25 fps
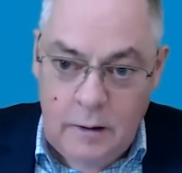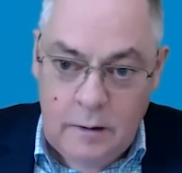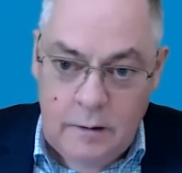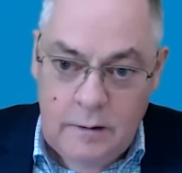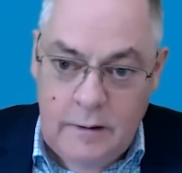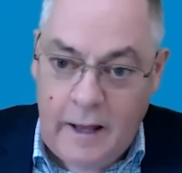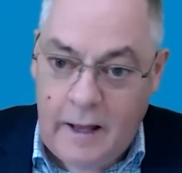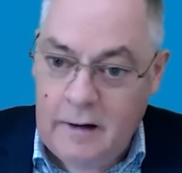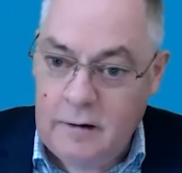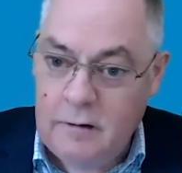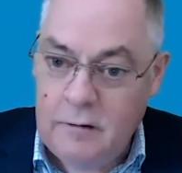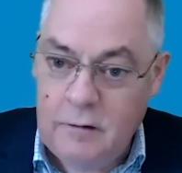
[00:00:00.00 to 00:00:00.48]

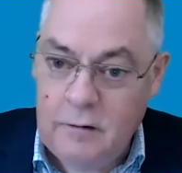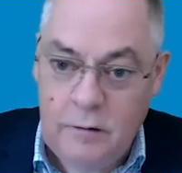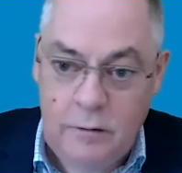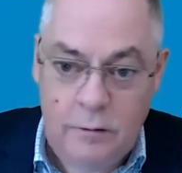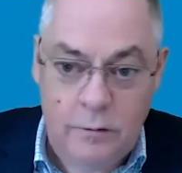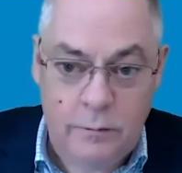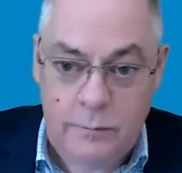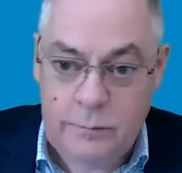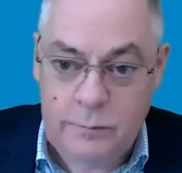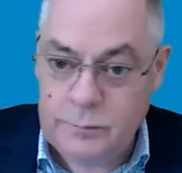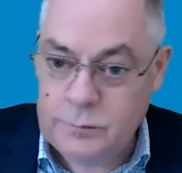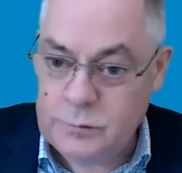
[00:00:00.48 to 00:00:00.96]
that
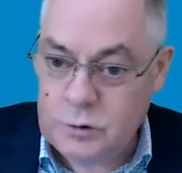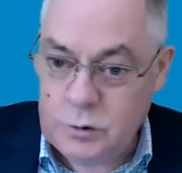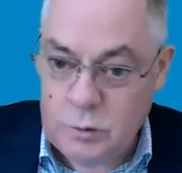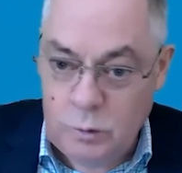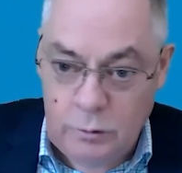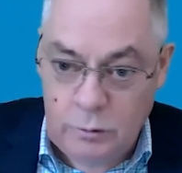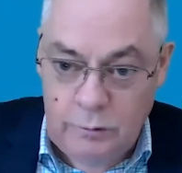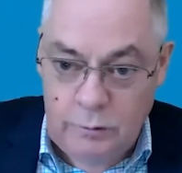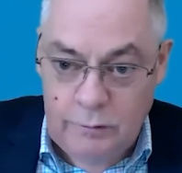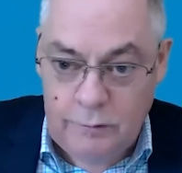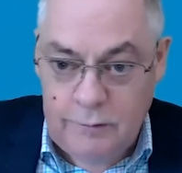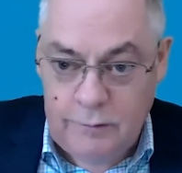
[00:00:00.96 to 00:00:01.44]
you
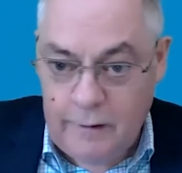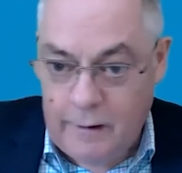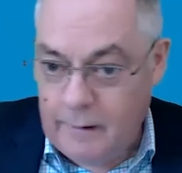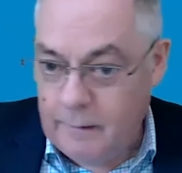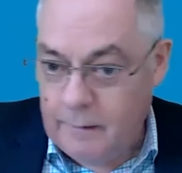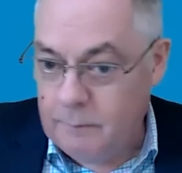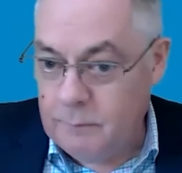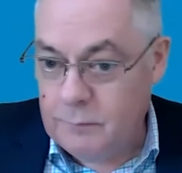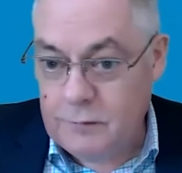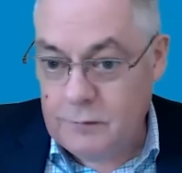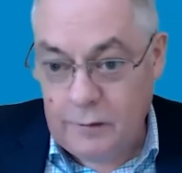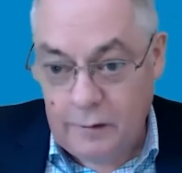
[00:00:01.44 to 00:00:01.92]
shouldn't
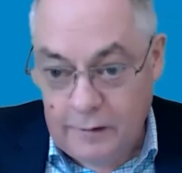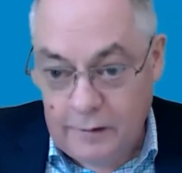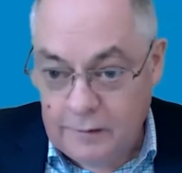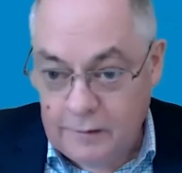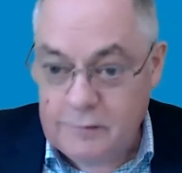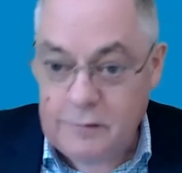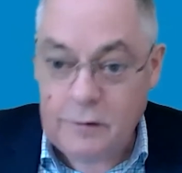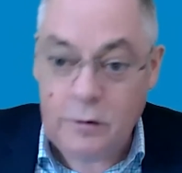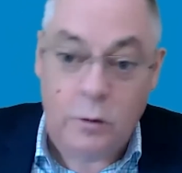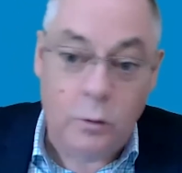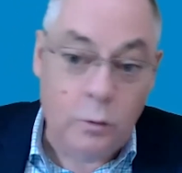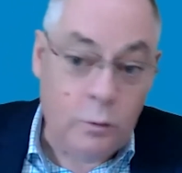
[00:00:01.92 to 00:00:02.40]

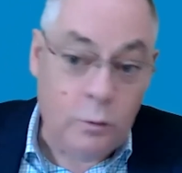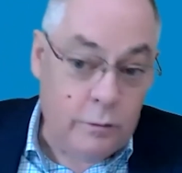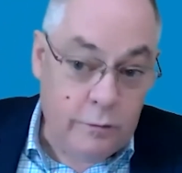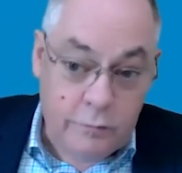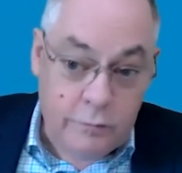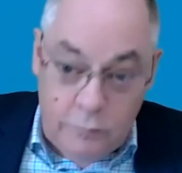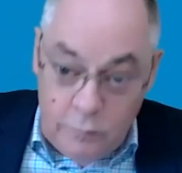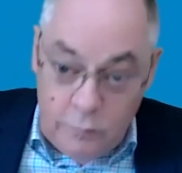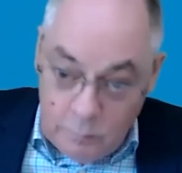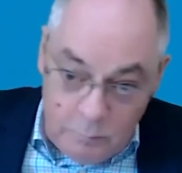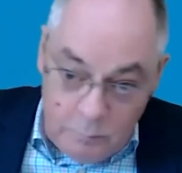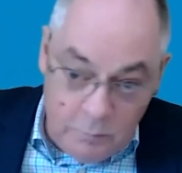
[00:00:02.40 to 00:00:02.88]
solicit or
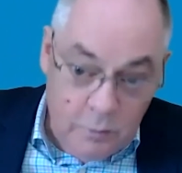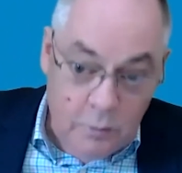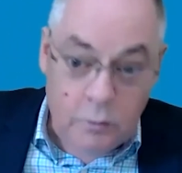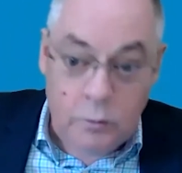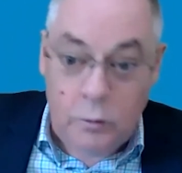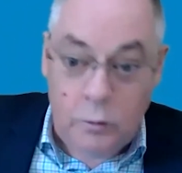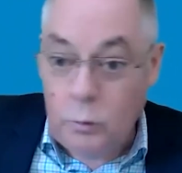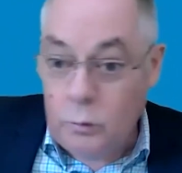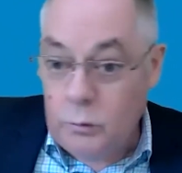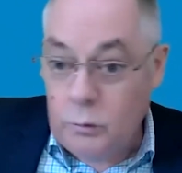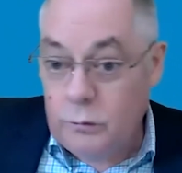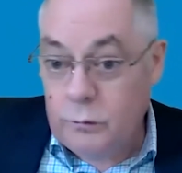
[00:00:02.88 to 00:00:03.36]
distribute
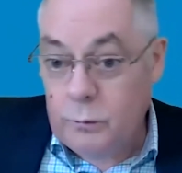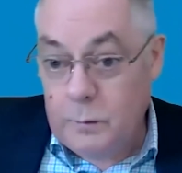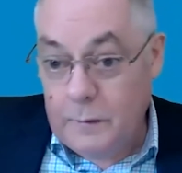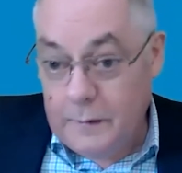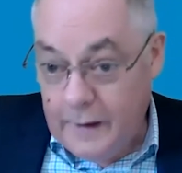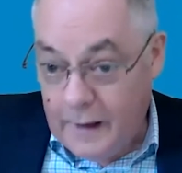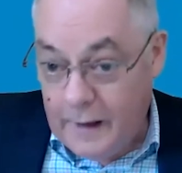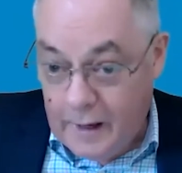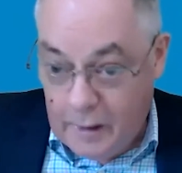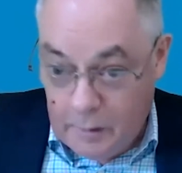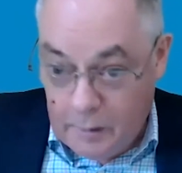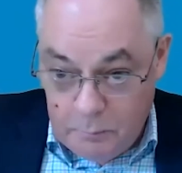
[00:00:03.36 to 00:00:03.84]
goods
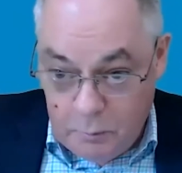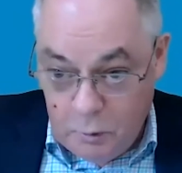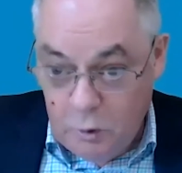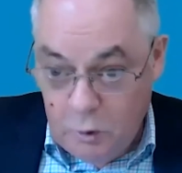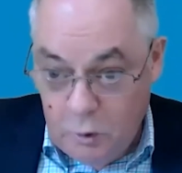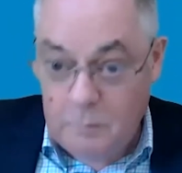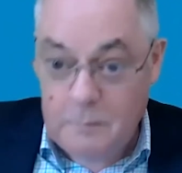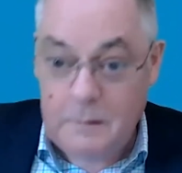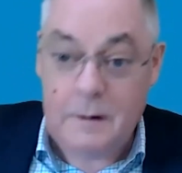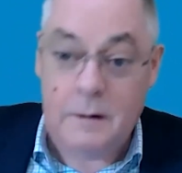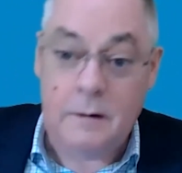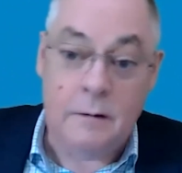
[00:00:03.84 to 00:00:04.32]
without a
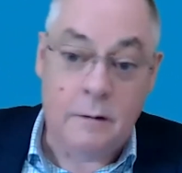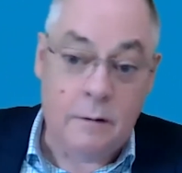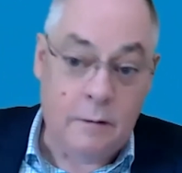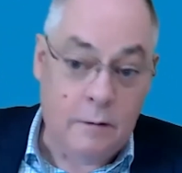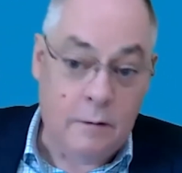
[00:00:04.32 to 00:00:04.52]
permit,